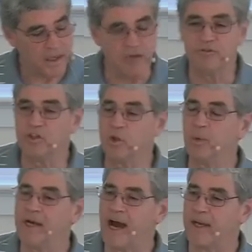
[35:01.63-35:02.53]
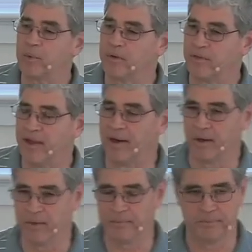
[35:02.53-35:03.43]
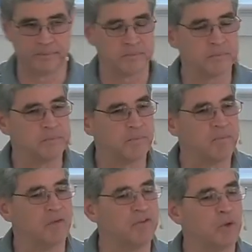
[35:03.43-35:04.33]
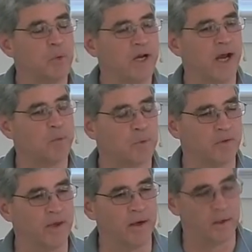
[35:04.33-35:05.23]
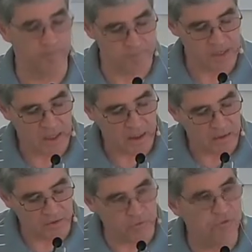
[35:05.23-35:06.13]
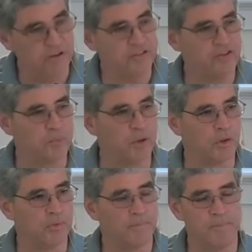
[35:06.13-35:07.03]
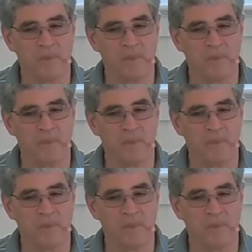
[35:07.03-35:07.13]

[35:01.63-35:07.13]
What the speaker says: If you and I were there, the visible